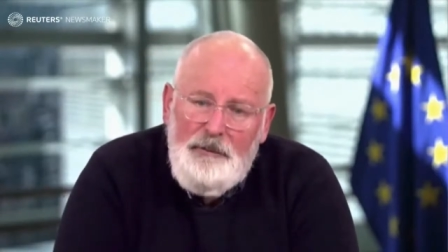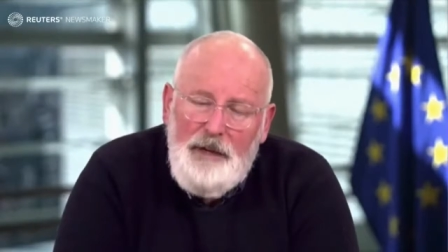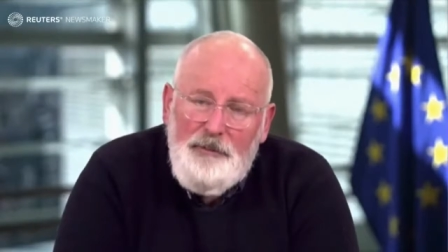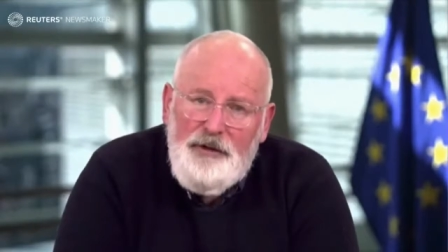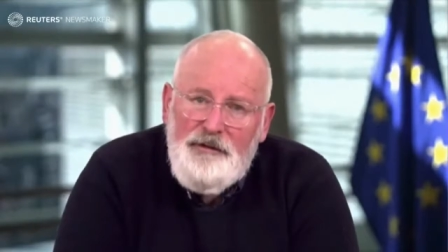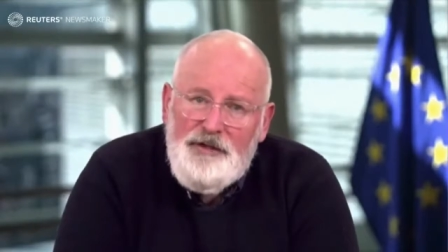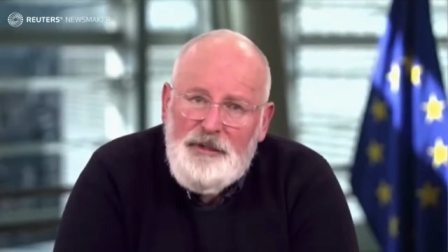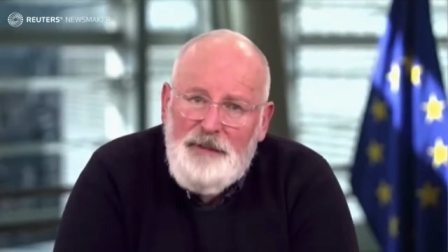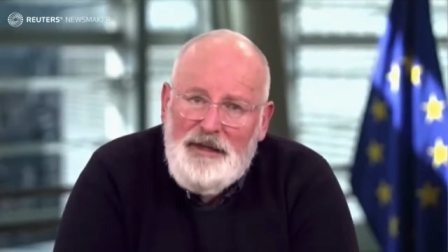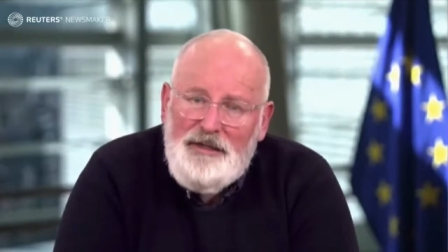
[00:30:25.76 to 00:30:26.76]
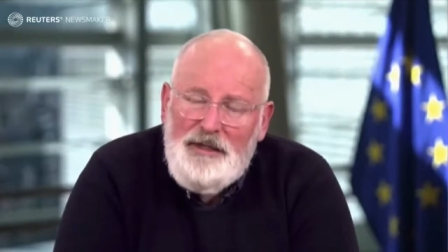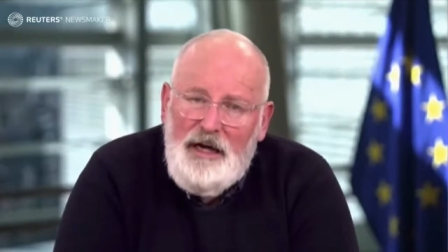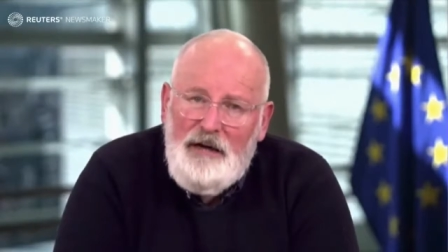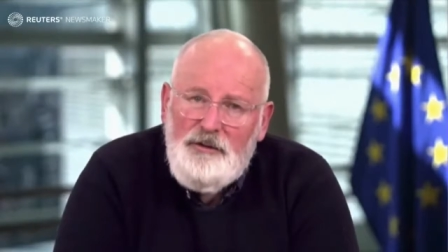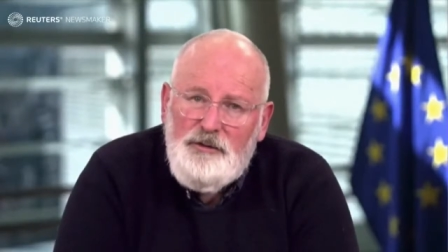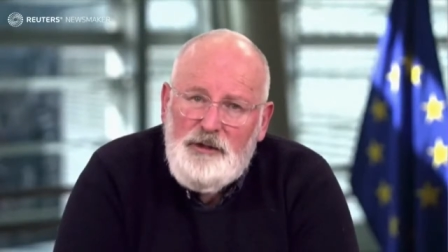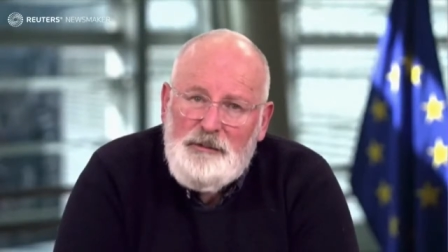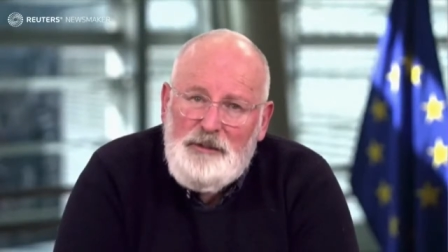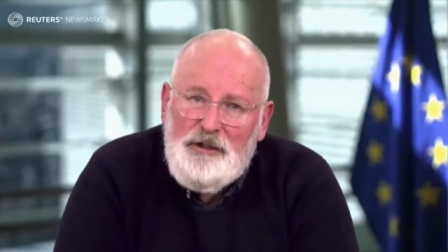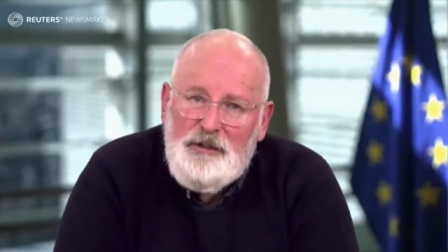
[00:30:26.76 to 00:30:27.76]
in my previous capacity, I was
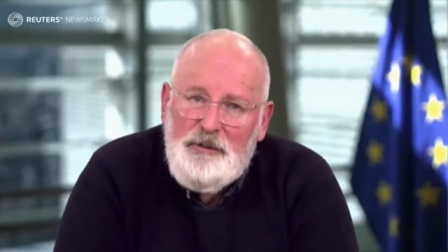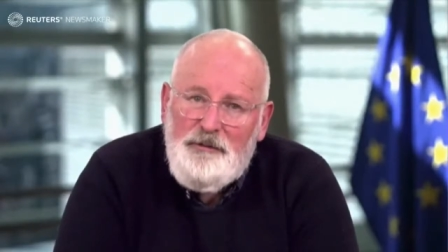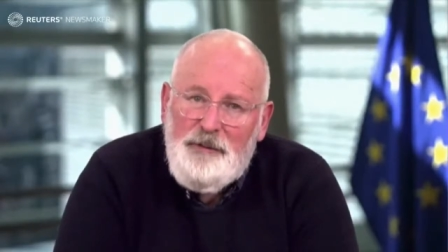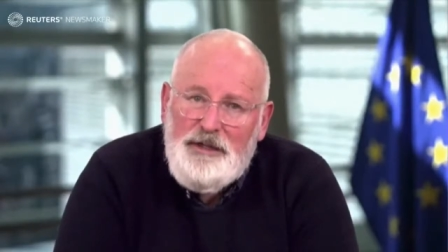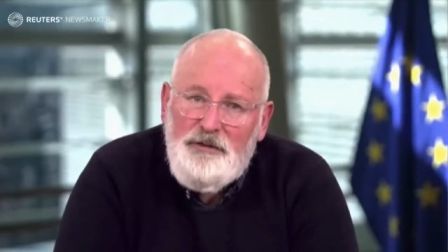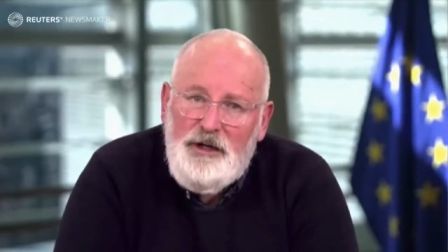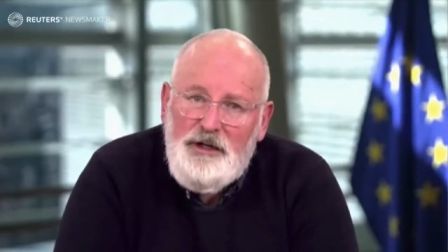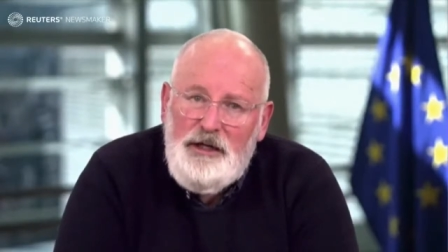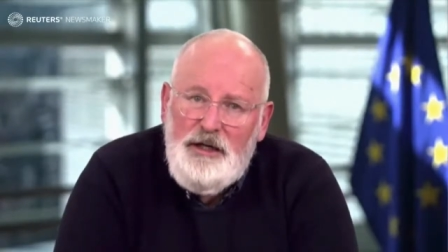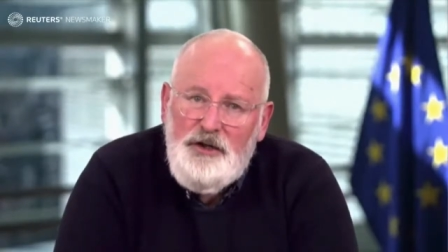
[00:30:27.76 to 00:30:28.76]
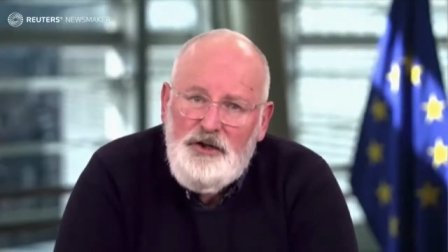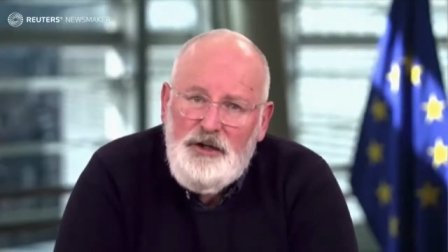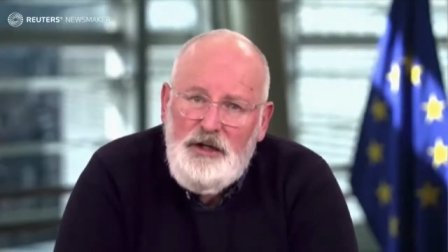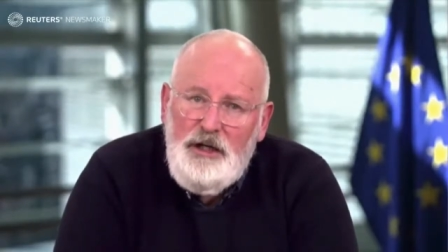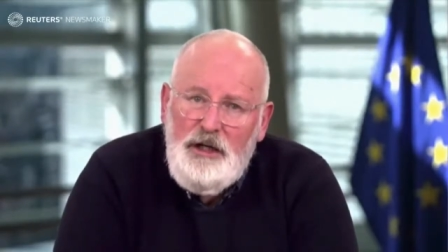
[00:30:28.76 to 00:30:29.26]
responsible for better regulation.